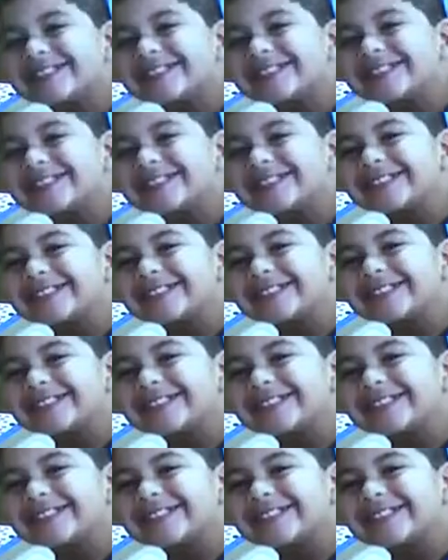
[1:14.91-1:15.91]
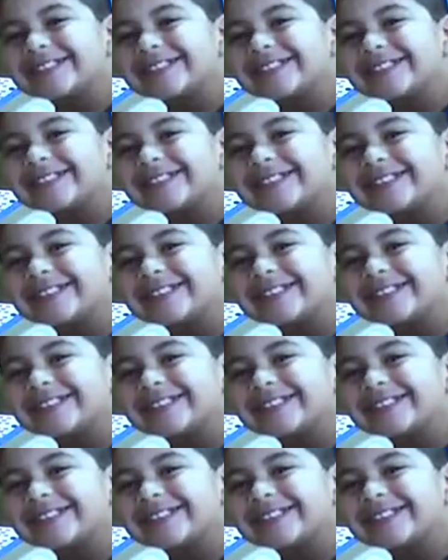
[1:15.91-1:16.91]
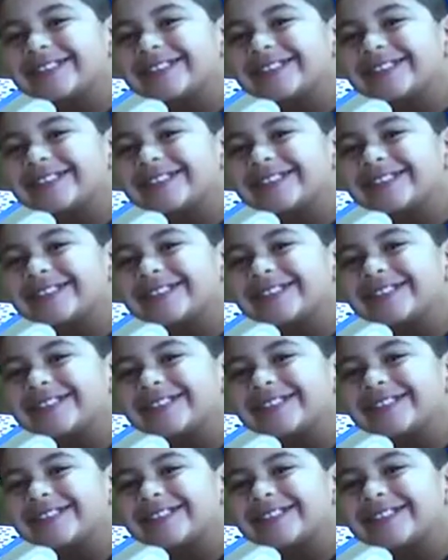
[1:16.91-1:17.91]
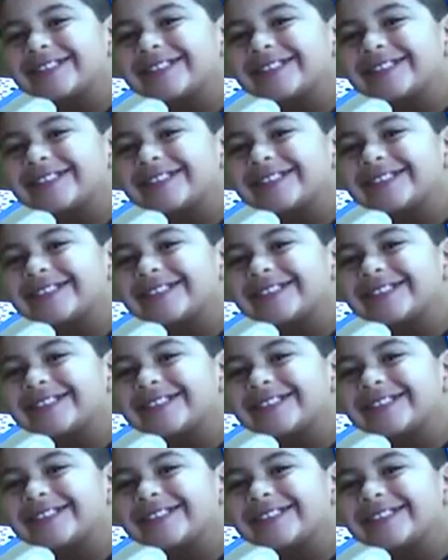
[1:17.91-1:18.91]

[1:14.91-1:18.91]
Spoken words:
(not speaking)